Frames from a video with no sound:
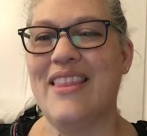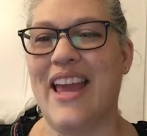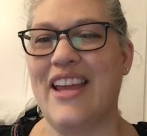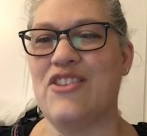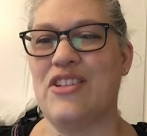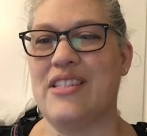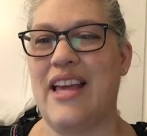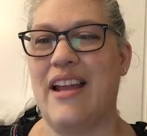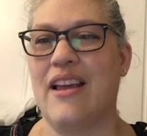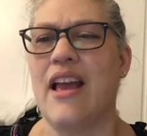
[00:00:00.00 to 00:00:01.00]
The angel
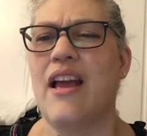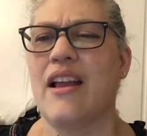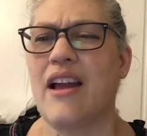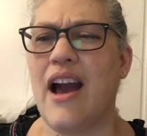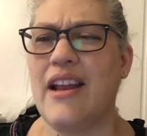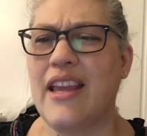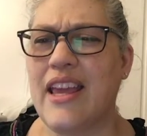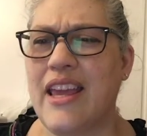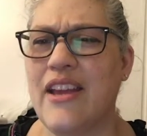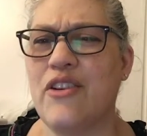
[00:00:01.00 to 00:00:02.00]
said, God
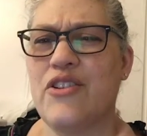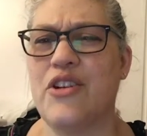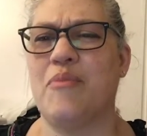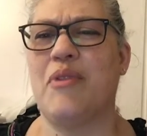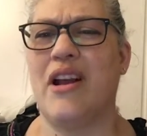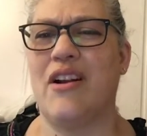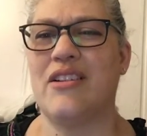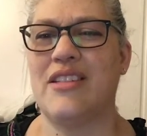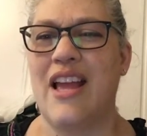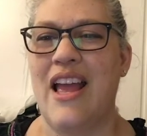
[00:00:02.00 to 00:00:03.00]
hears your
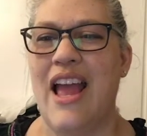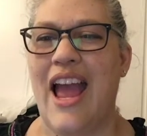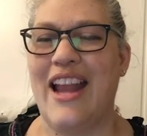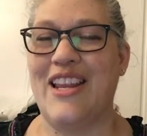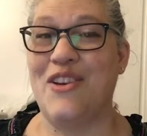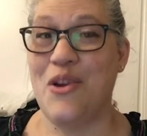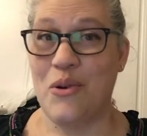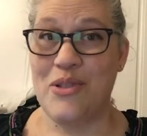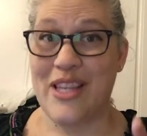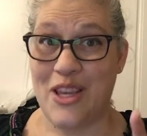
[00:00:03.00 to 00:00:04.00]
prayers, and he
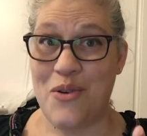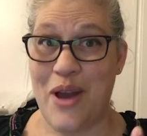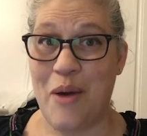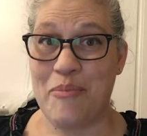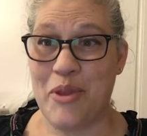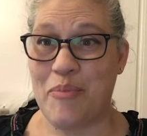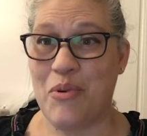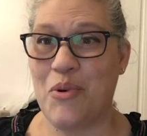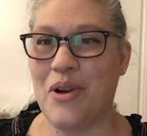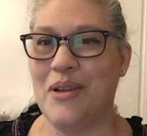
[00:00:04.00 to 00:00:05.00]
knows that you help the
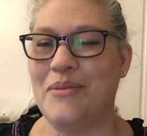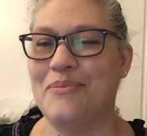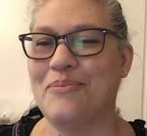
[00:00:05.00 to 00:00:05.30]
poor.